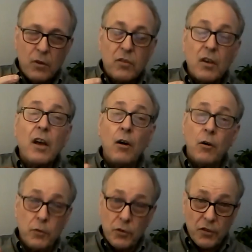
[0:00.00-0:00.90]
a
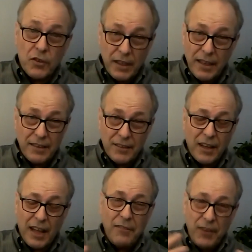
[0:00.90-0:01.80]
ghost in his
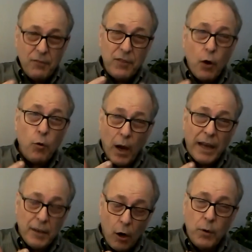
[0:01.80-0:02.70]
life. Even though I
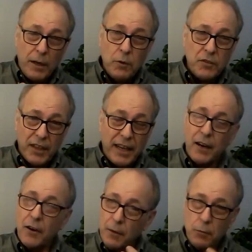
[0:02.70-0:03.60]
know he was
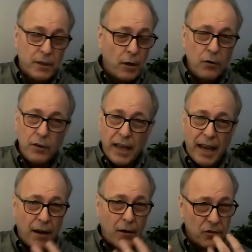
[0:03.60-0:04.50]
there, he would go to the
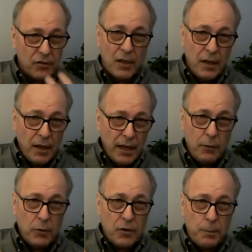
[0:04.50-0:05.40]
house, he
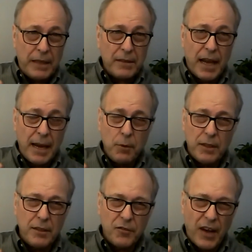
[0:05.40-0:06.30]
would spend time with
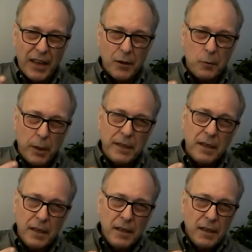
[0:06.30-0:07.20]
his father, but
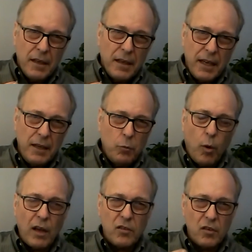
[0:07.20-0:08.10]
he
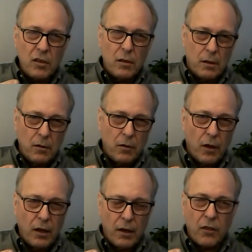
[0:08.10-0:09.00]
wasn't
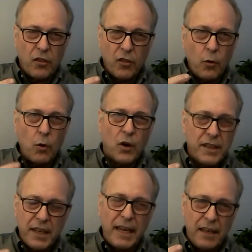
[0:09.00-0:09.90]
an
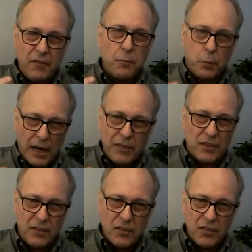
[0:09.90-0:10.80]
authoritative
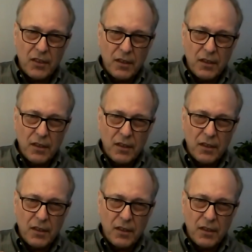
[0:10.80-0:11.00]
presence